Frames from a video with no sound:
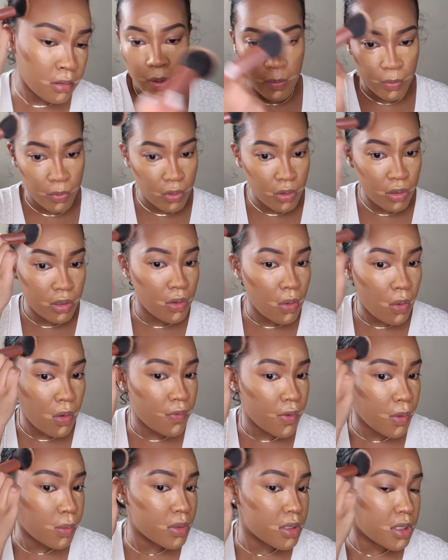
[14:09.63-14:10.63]
And we're going to go
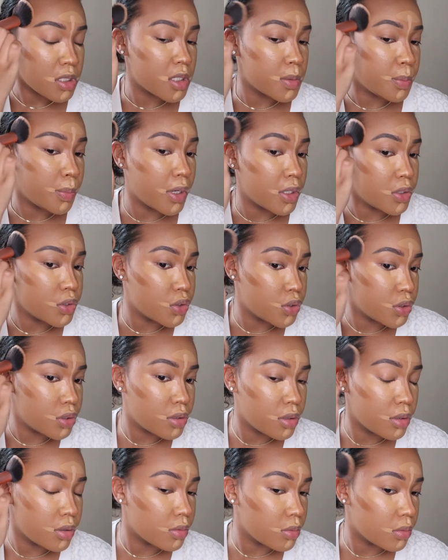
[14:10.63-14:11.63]
over with a sponge
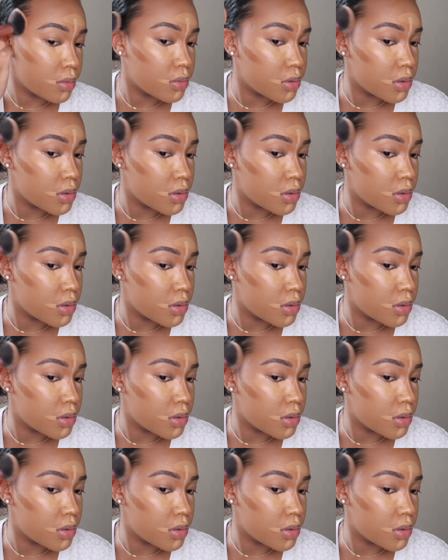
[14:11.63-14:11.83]
too.